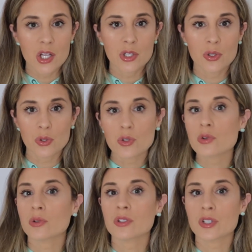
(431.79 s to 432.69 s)

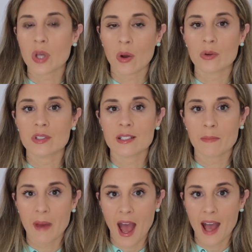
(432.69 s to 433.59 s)
neutral toned
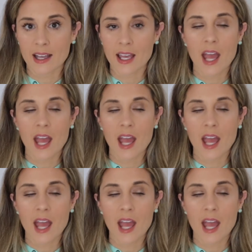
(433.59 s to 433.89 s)
bag.